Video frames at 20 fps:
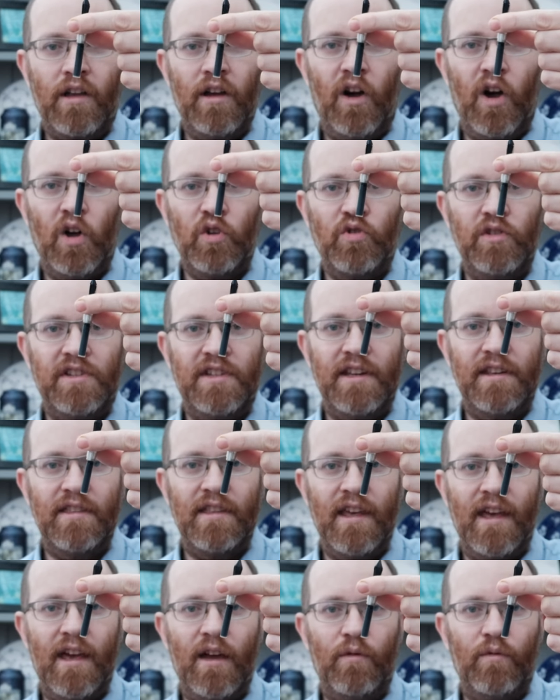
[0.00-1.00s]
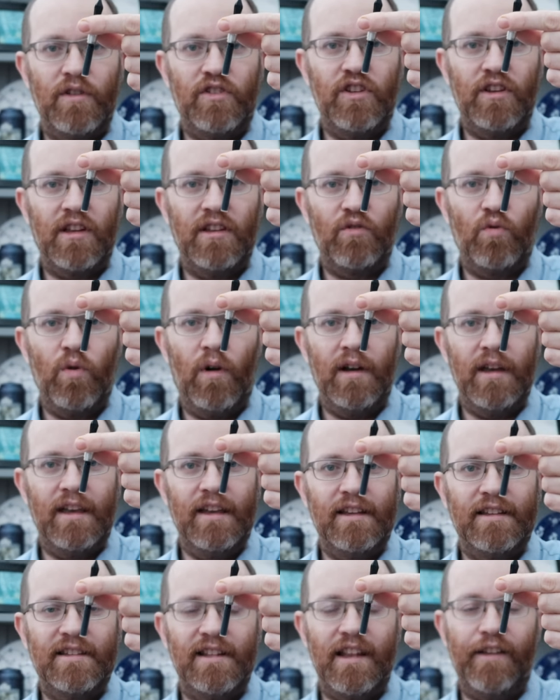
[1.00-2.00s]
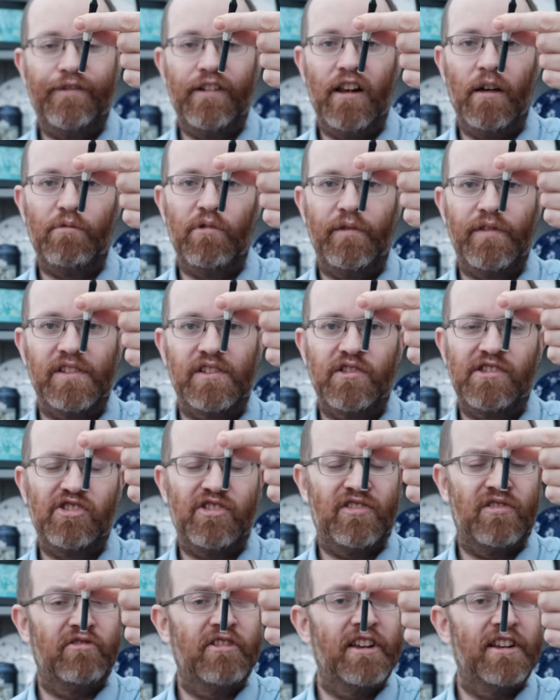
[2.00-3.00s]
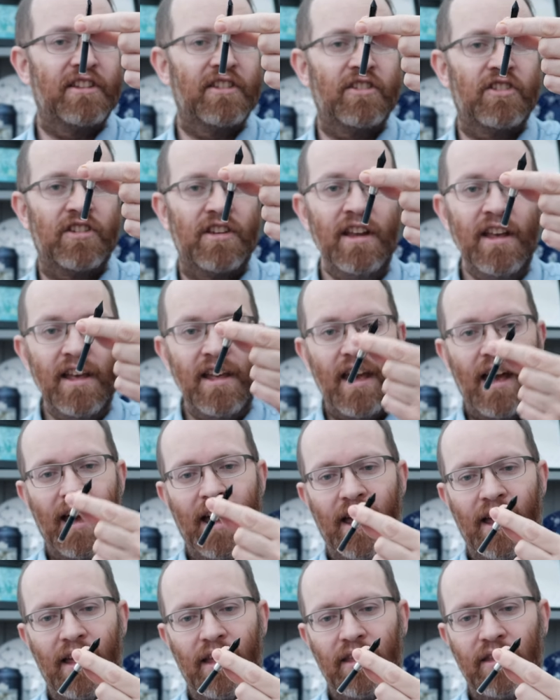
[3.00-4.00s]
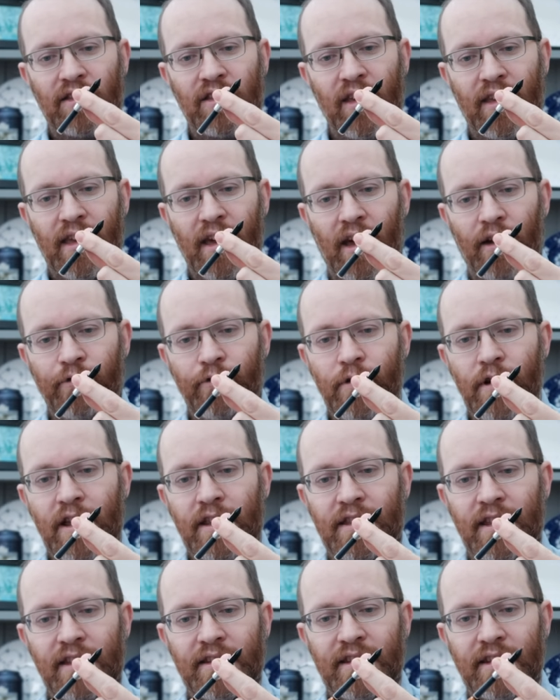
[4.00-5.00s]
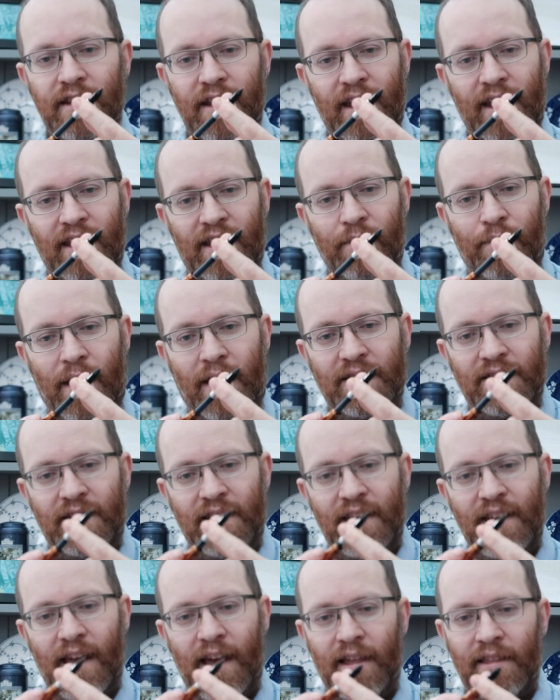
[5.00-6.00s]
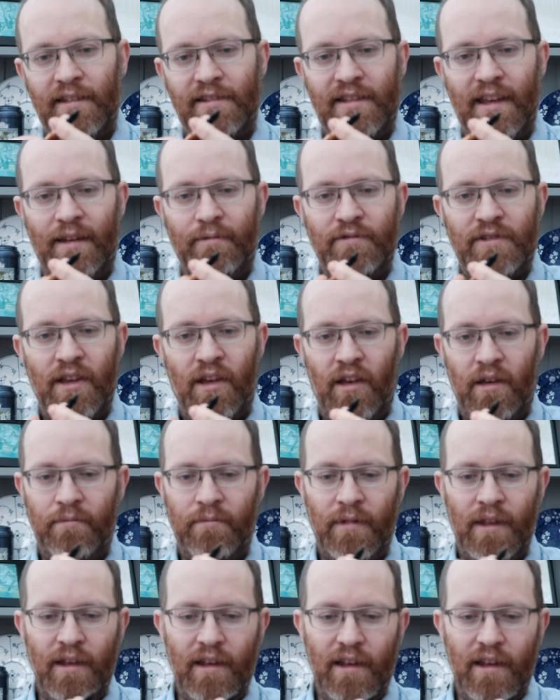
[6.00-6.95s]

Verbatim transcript: cartridge in there which you can quite easily fill up with a syringe and you get a really decent ink capacity at the same time.